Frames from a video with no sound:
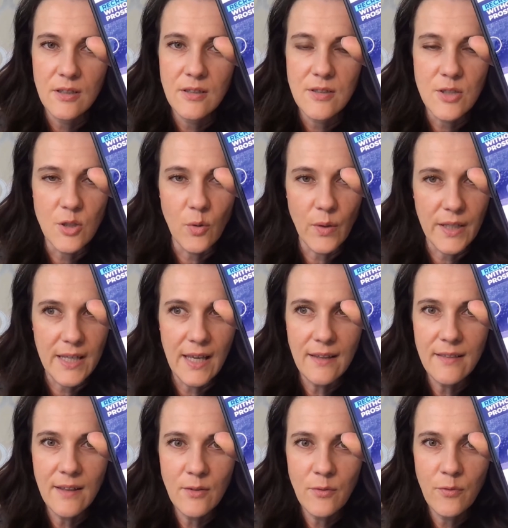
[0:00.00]
So get
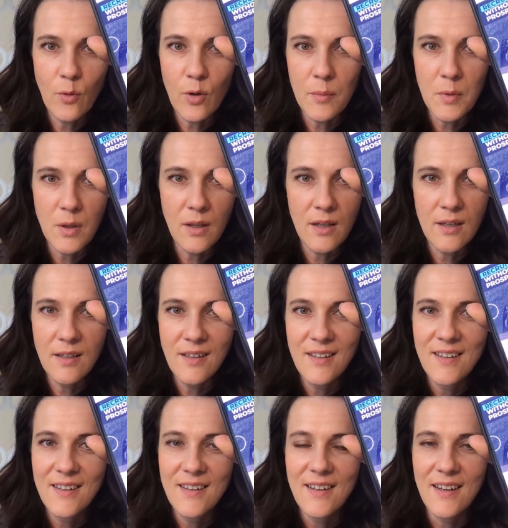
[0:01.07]
that formula,
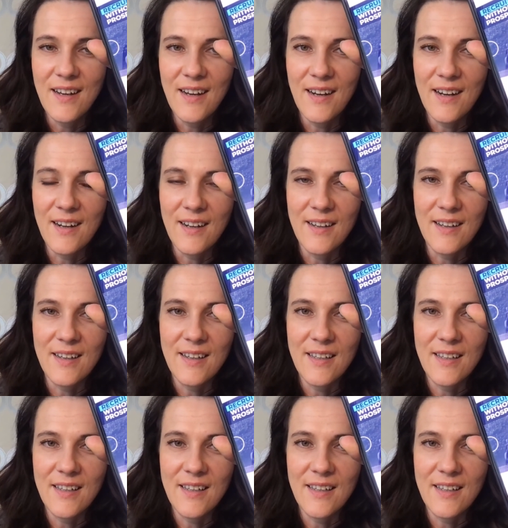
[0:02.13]
uh,